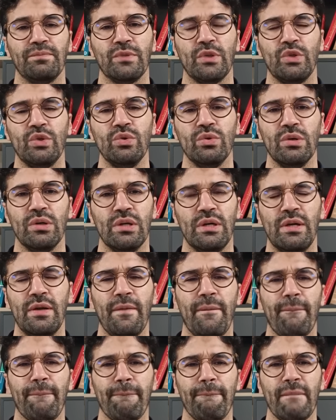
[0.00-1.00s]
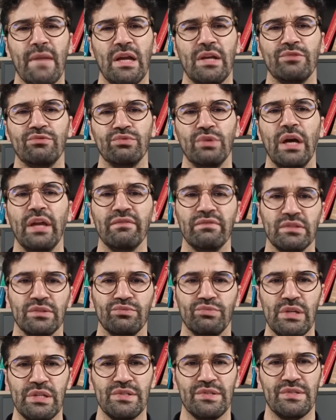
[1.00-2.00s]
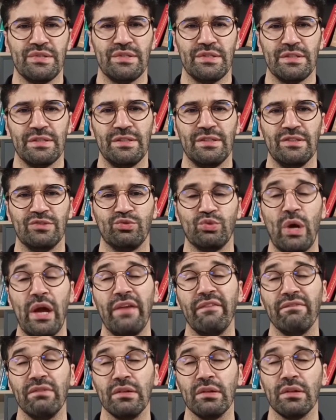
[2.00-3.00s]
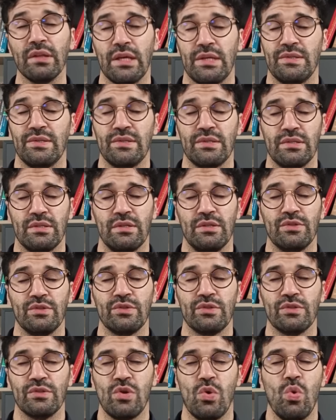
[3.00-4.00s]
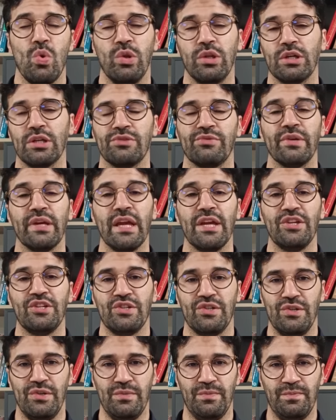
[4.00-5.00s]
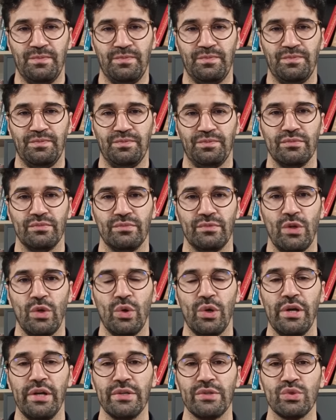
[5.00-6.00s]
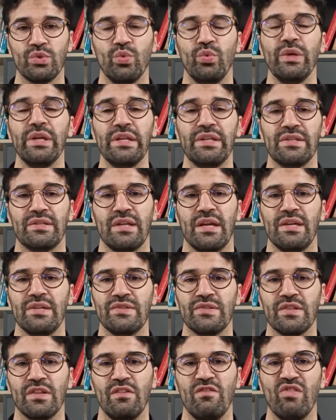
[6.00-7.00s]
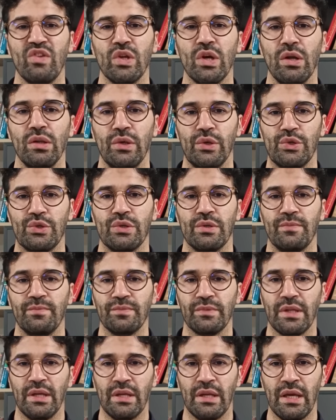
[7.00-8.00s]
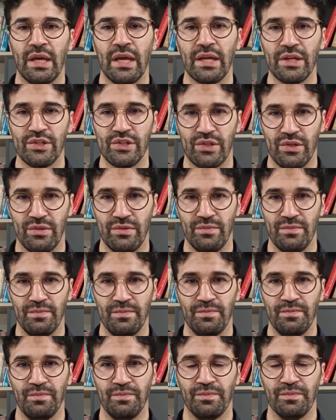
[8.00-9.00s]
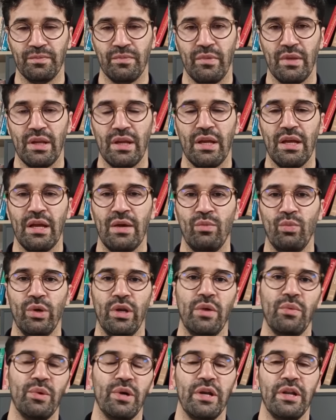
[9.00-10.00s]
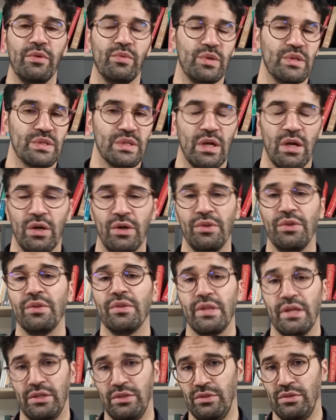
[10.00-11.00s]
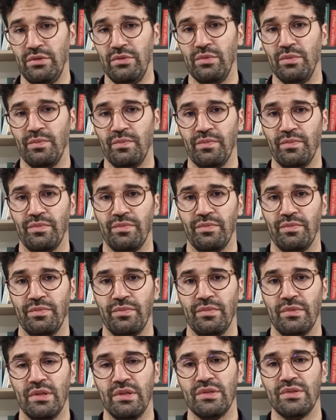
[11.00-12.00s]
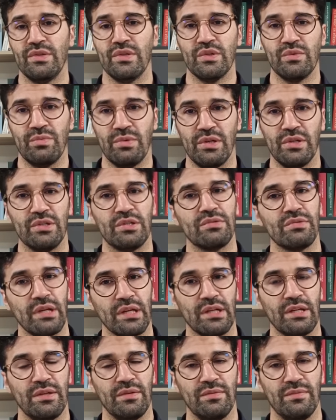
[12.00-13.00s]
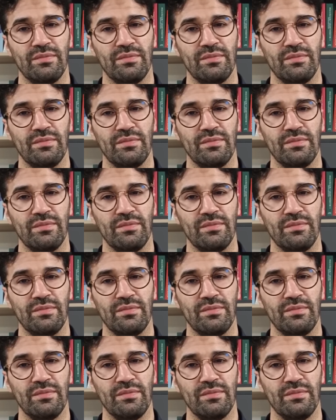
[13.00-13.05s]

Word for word: You are a rivalless soul creator. You are the sweet taste of knowledge and action. And whatever there is other than you is just but a trick.